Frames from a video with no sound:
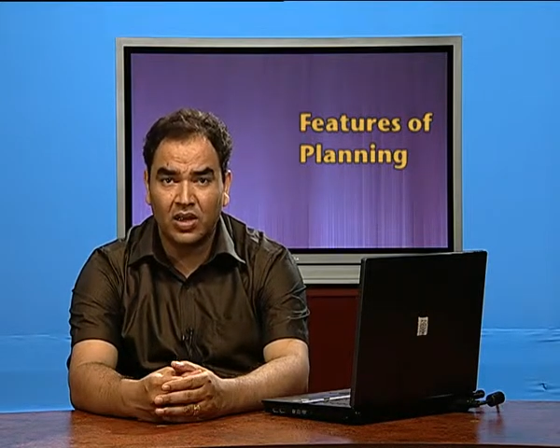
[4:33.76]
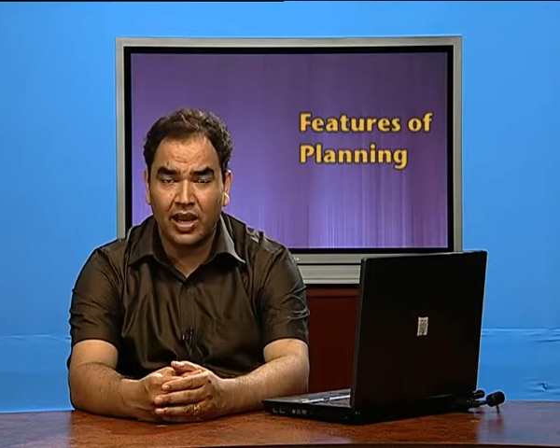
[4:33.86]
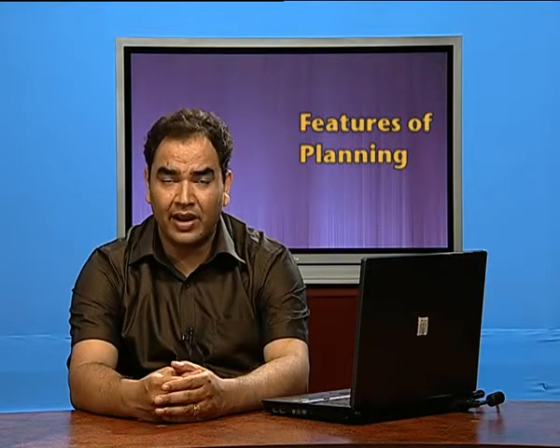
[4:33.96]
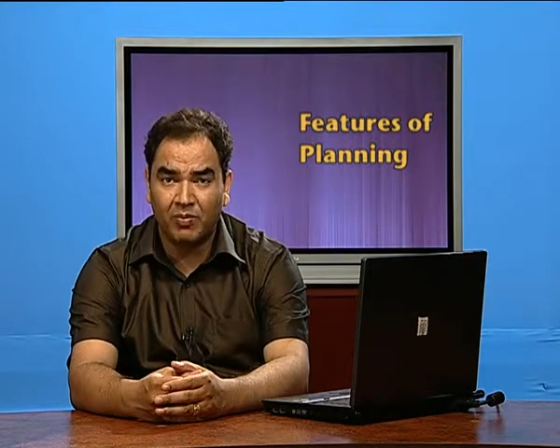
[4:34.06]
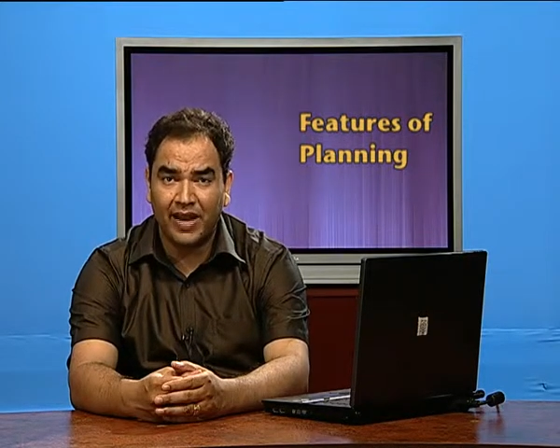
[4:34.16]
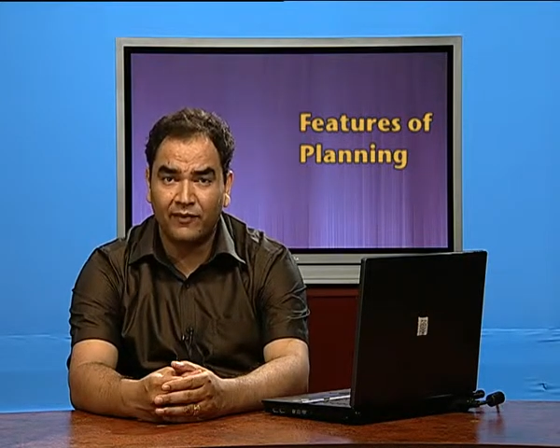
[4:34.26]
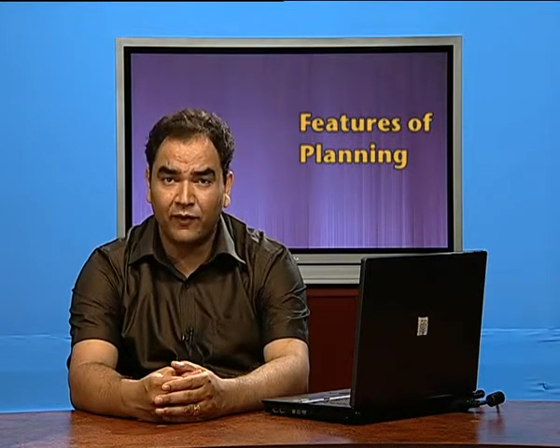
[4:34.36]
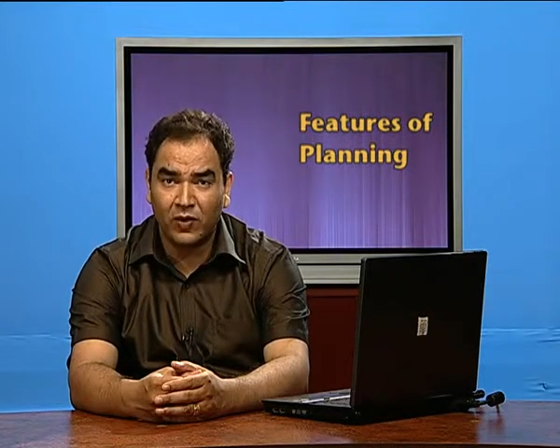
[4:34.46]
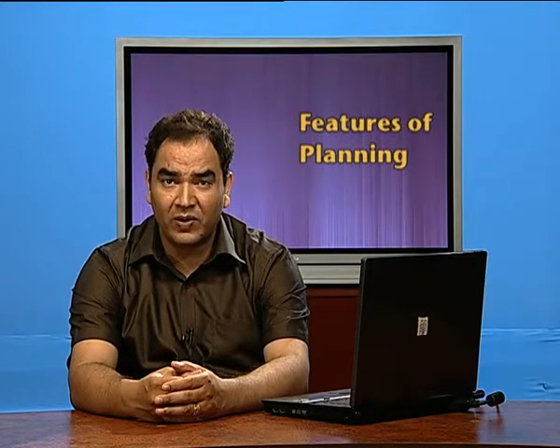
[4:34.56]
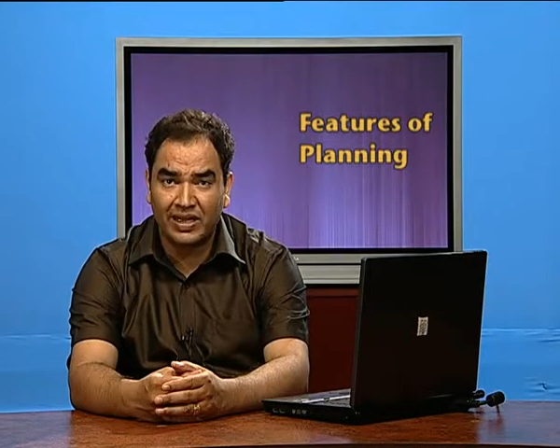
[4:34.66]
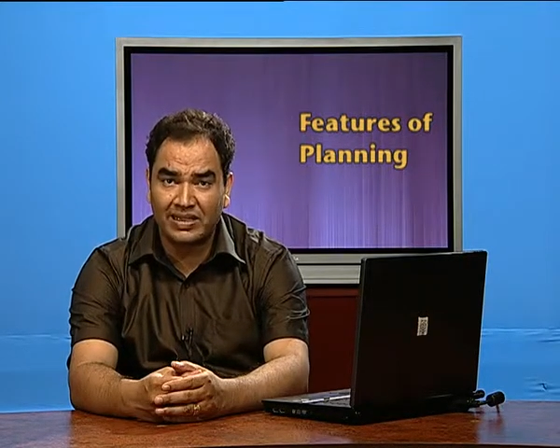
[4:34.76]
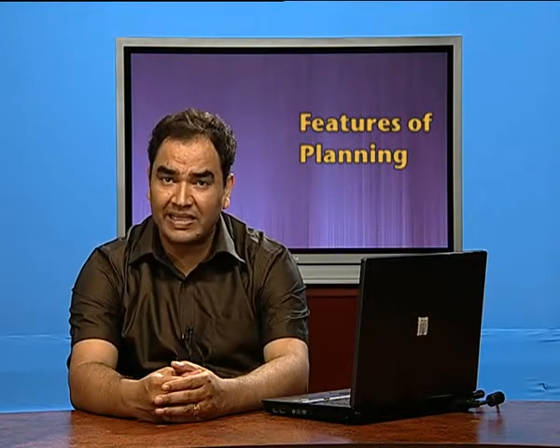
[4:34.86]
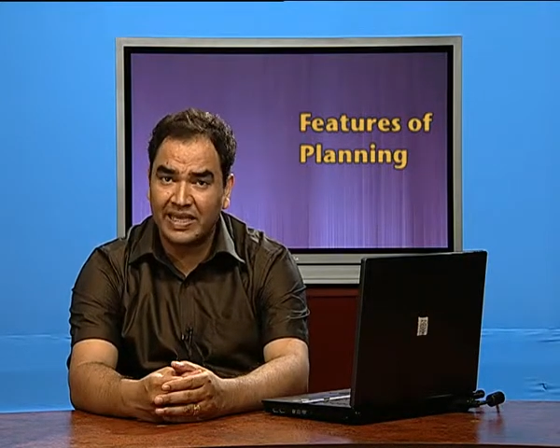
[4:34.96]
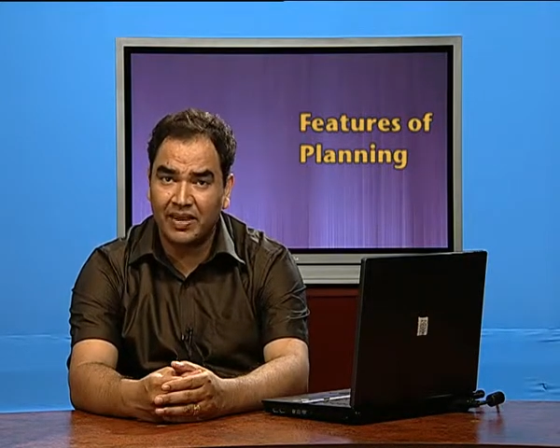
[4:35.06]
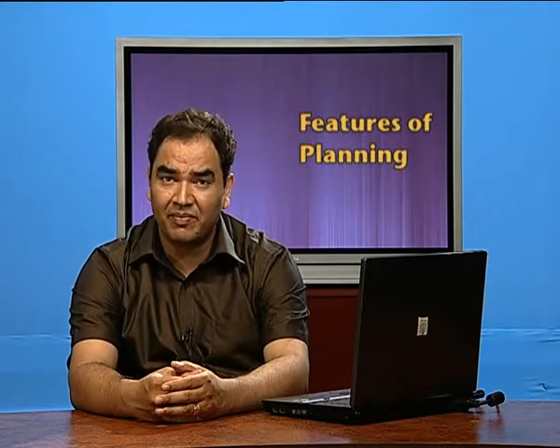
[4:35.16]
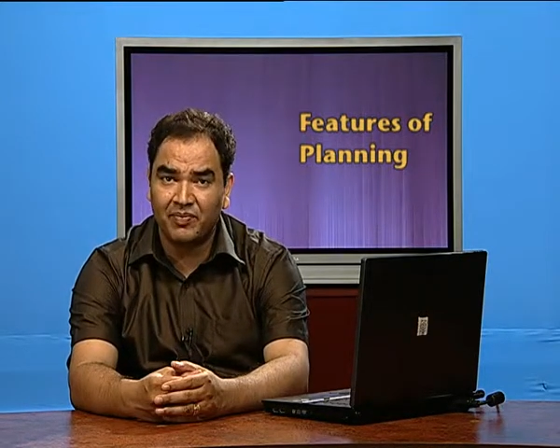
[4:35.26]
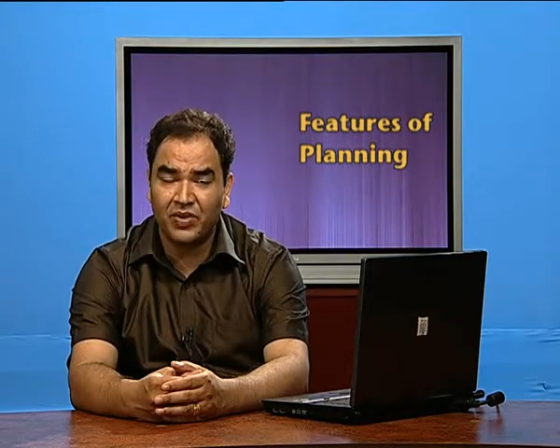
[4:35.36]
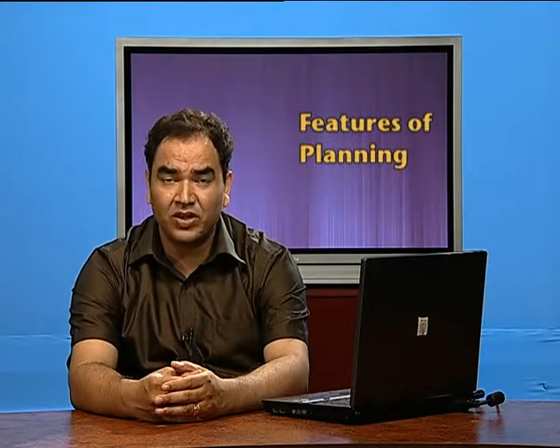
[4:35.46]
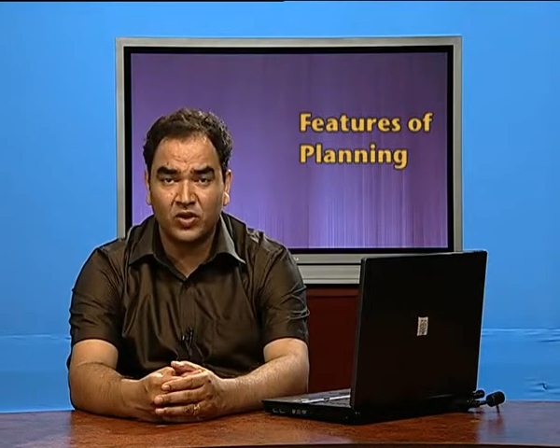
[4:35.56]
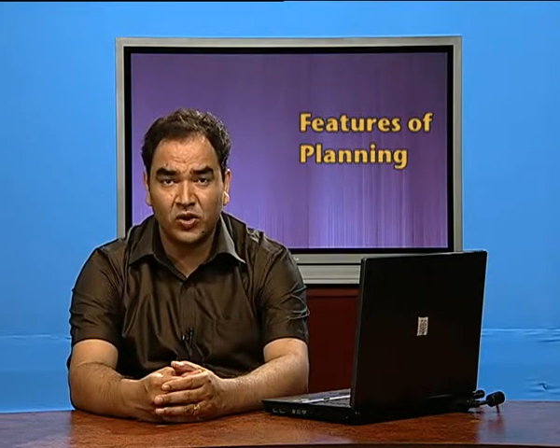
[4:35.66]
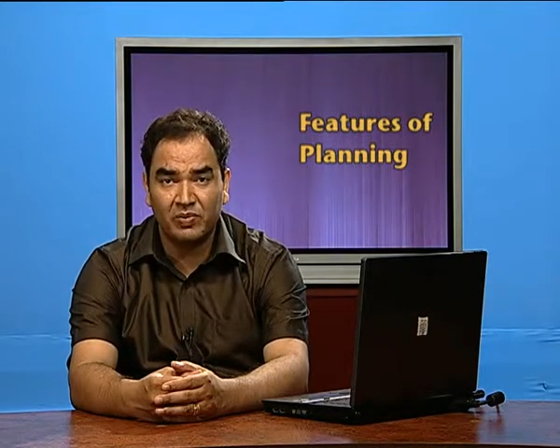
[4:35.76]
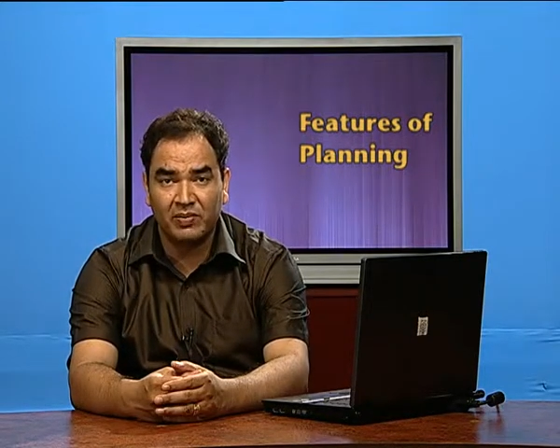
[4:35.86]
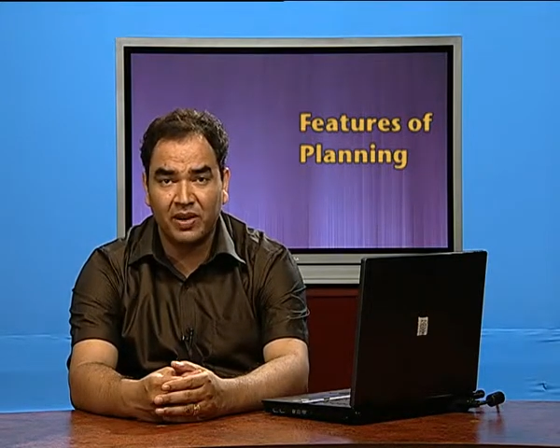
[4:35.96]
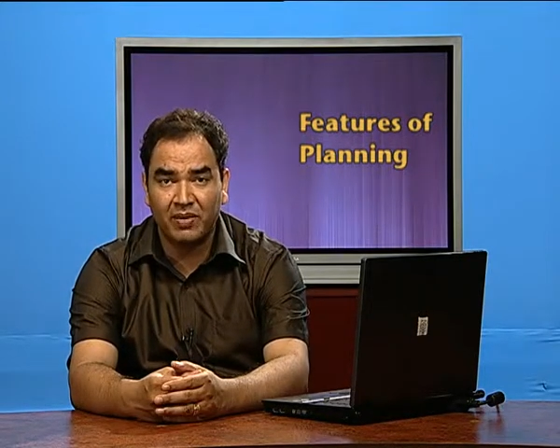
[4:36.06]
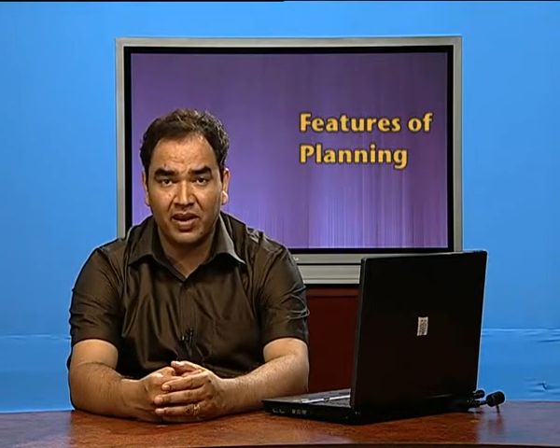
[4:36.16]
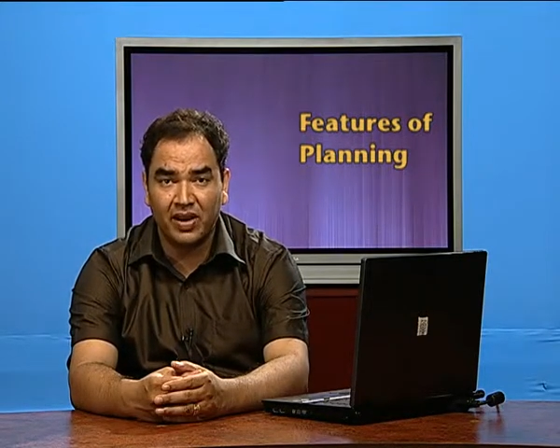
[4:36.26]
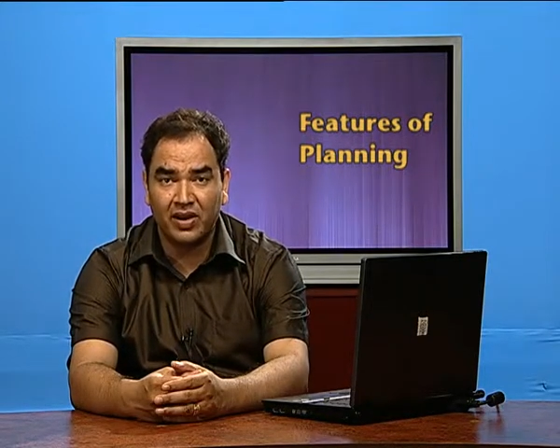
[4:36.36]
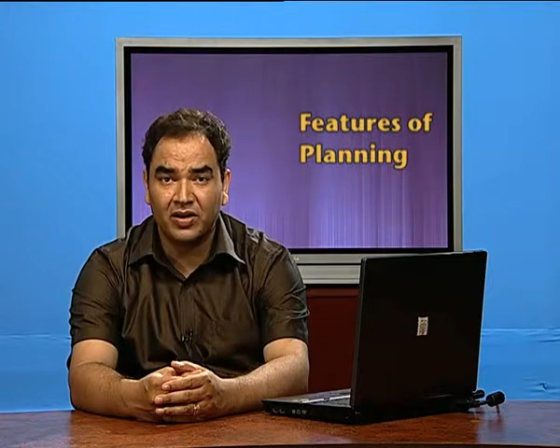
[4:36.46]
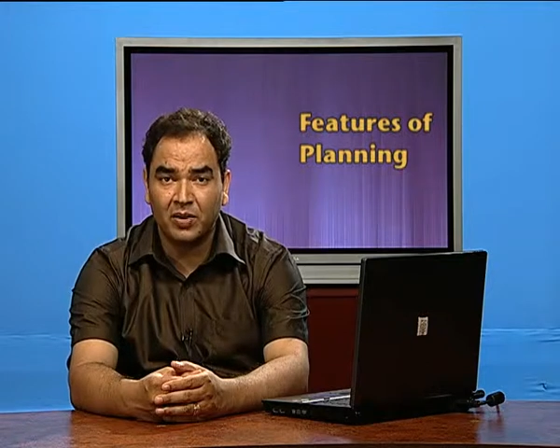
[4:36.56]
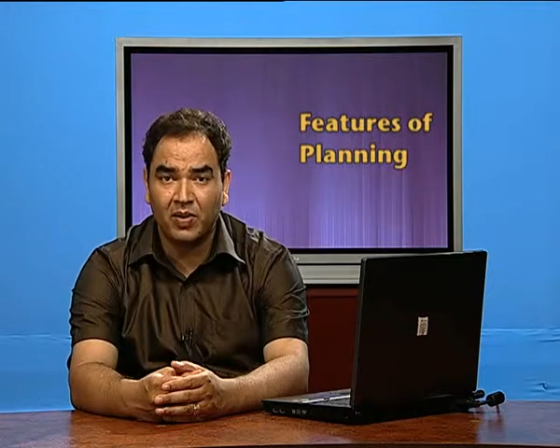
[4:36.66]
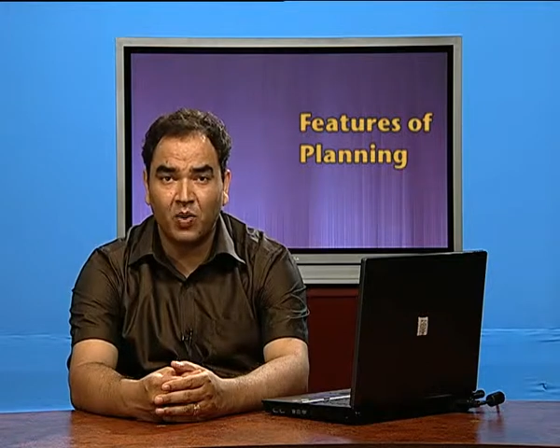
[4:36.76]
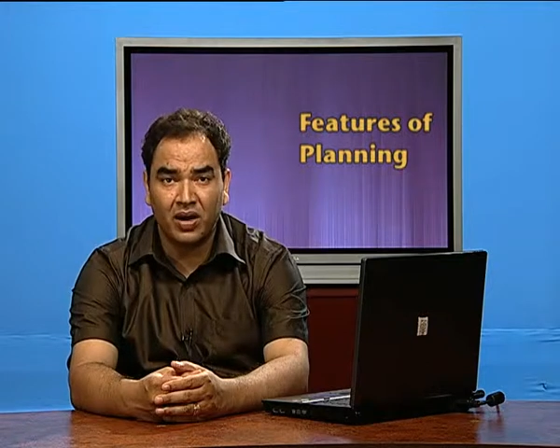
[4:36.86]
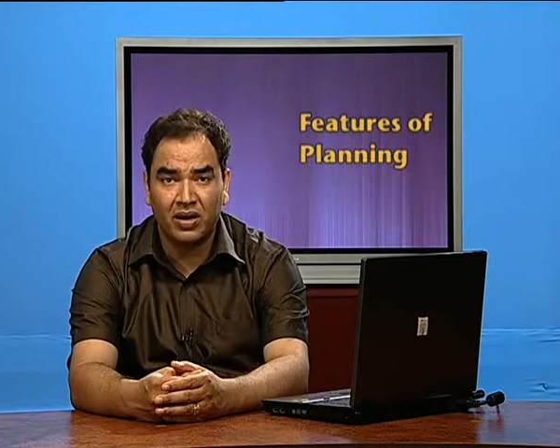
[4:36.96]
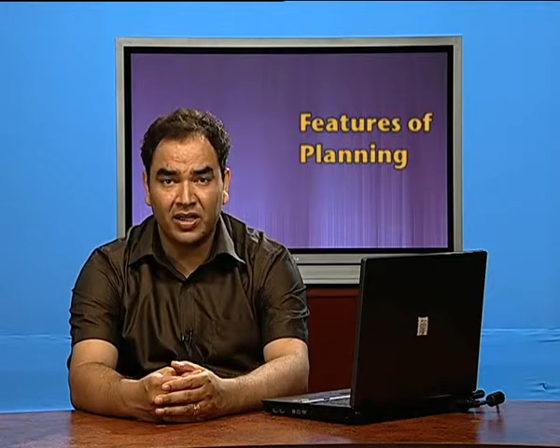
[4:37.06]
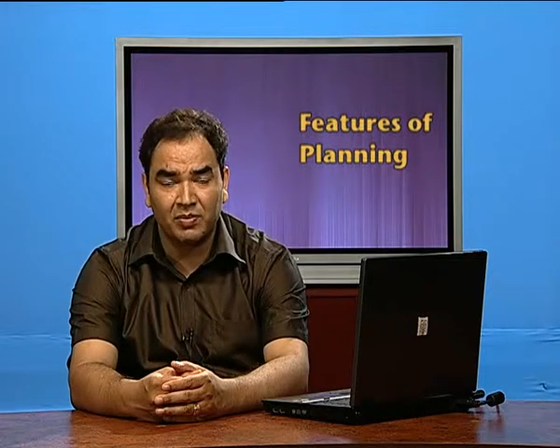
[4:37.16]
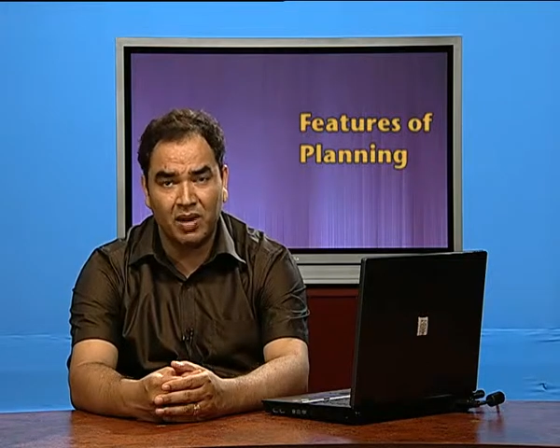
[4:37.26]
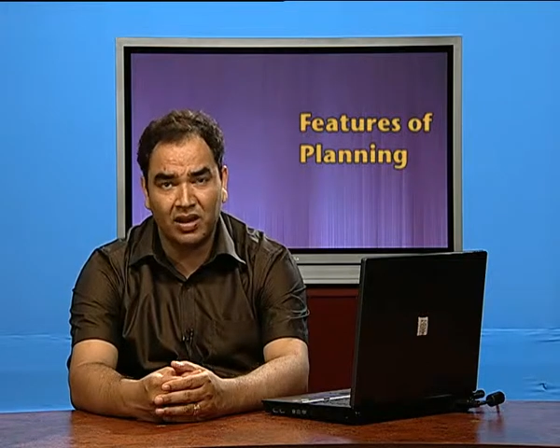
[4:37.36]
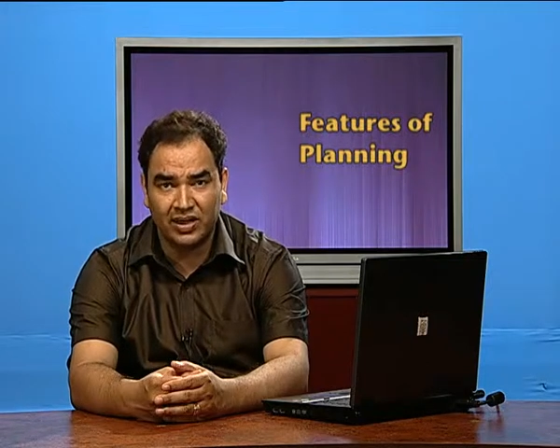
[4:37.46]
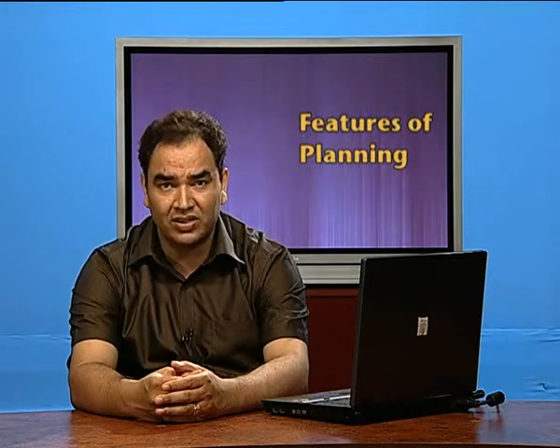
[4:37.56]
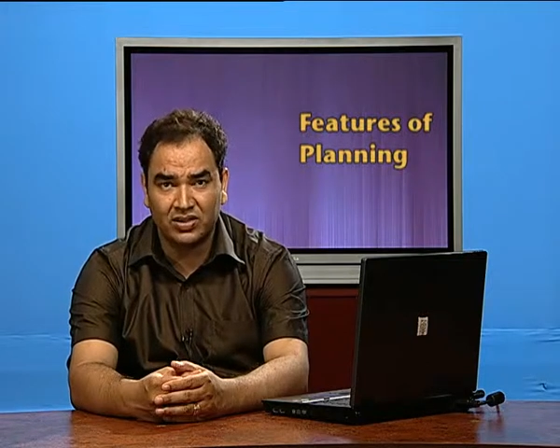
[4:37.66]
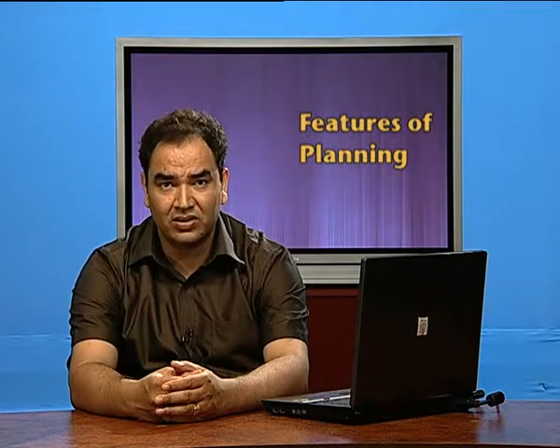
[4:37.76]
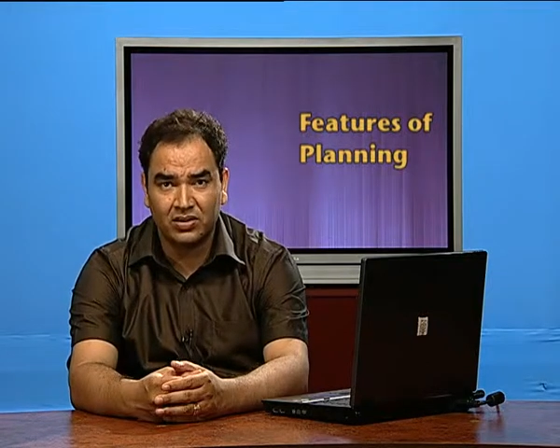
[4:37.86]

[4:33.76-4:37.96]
and by following the same, you will be becoming number one in the market.